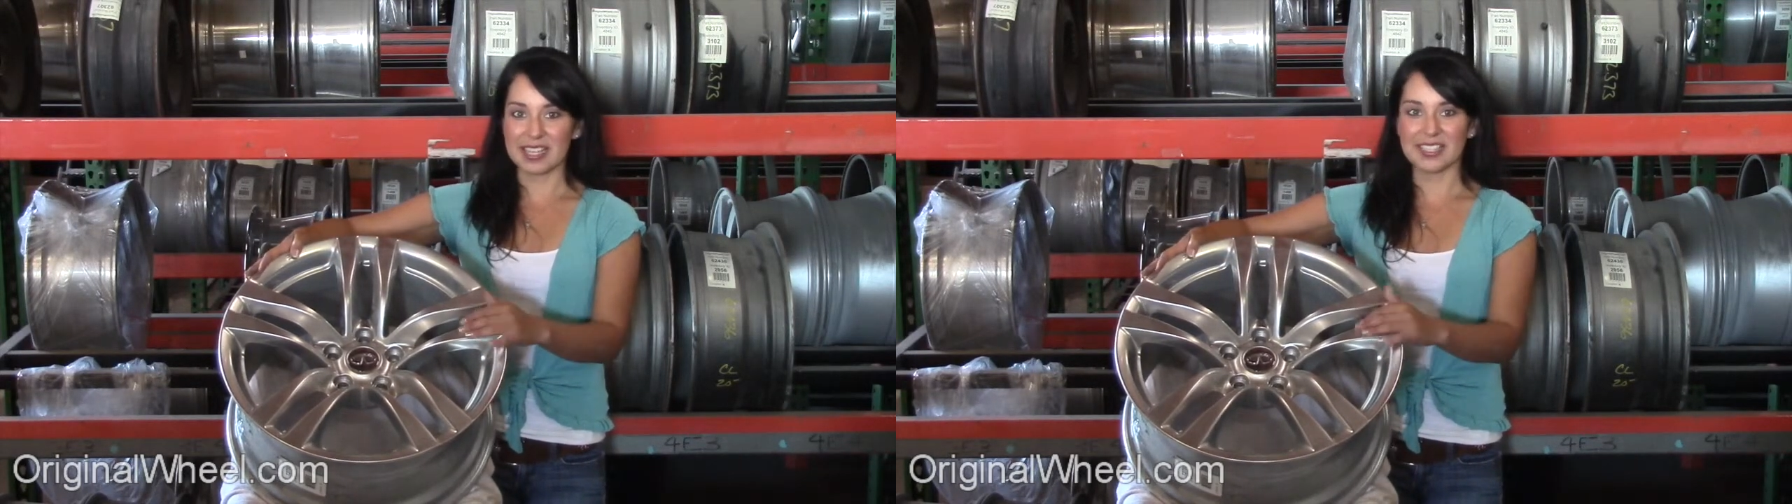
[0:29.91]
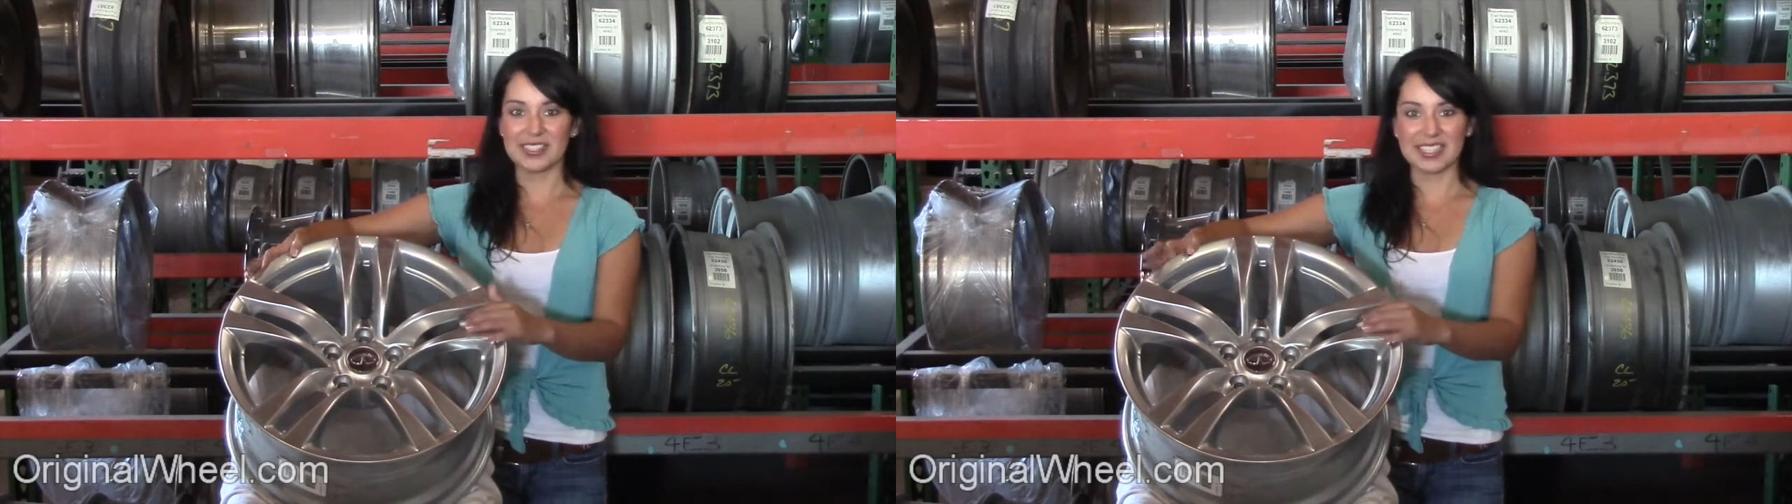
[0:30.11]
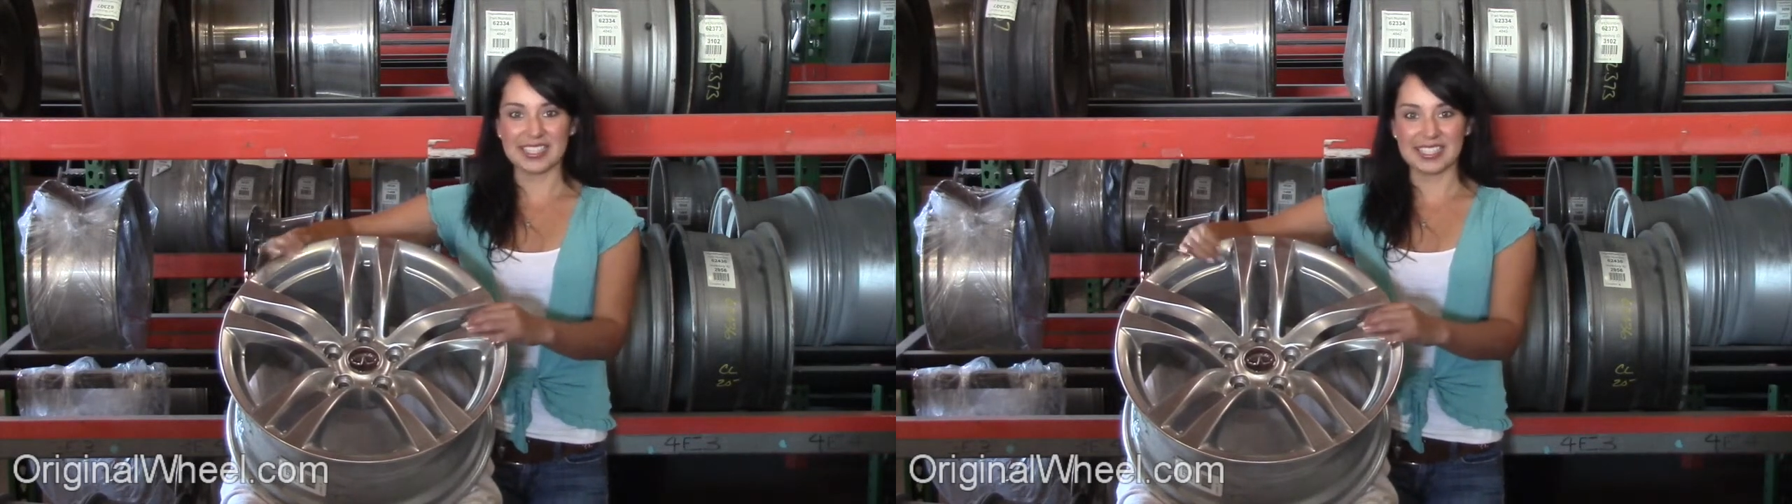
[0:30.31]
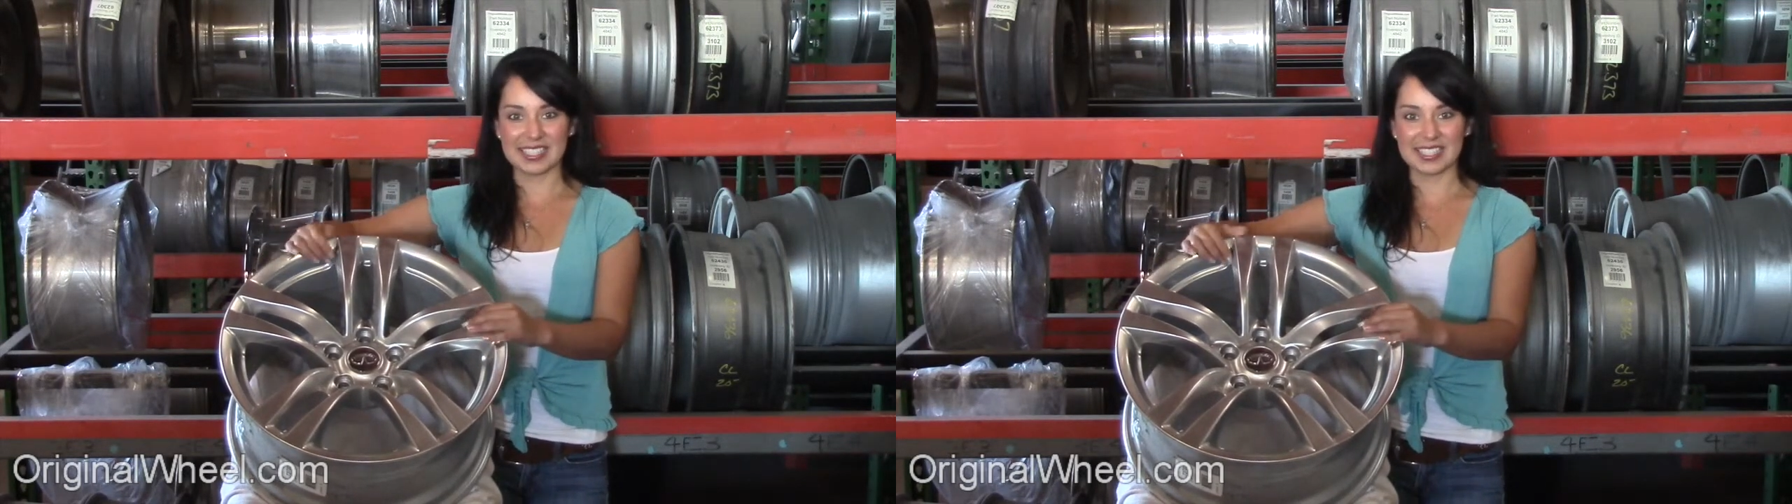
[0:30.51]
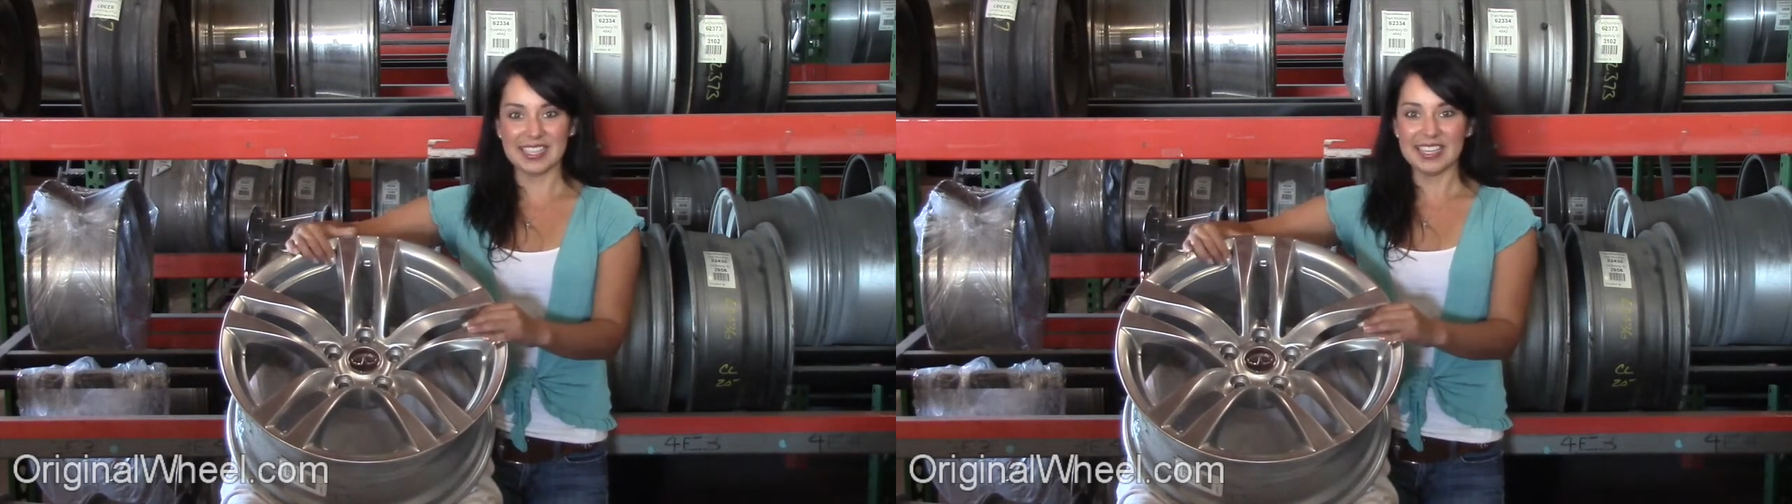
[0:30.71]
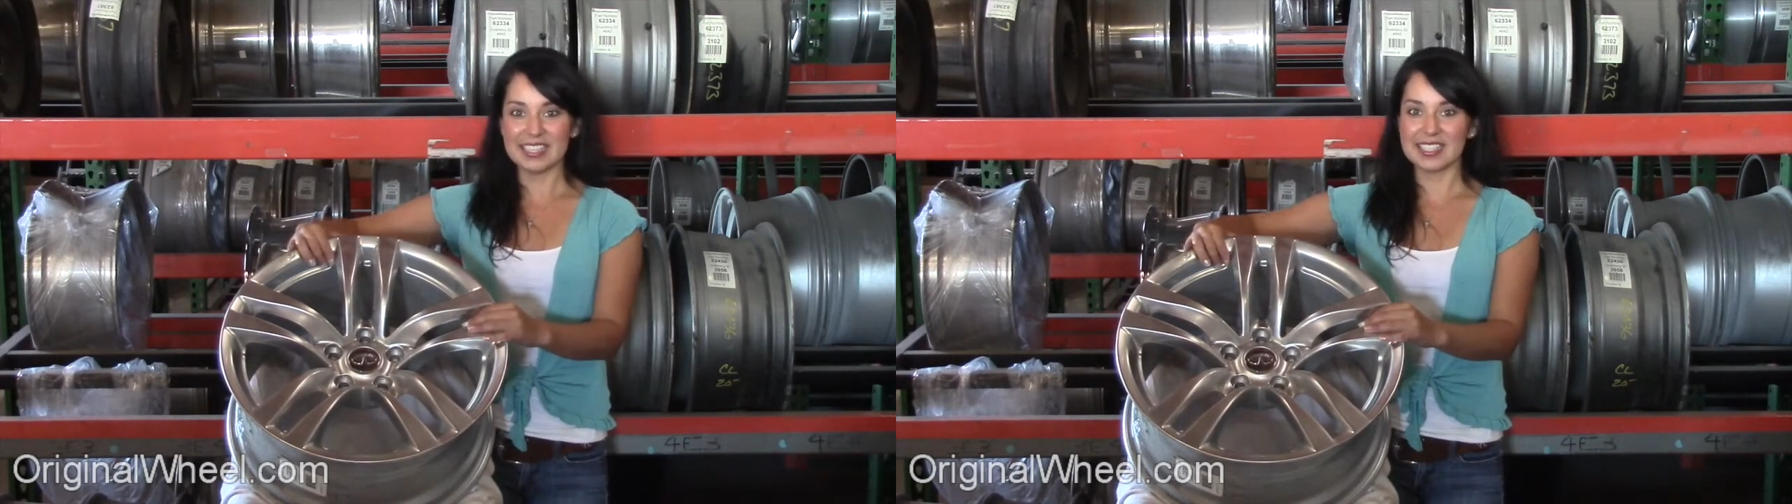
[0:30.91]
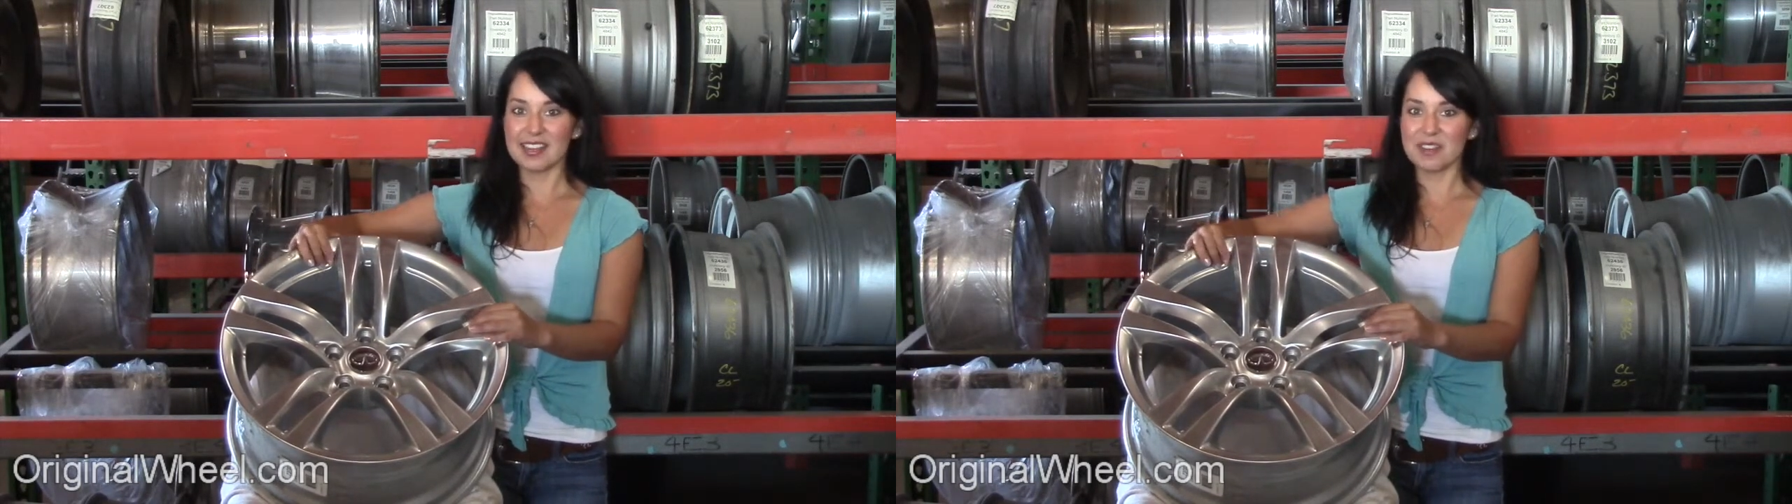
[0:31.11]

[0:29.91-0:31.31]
As you can see, it's not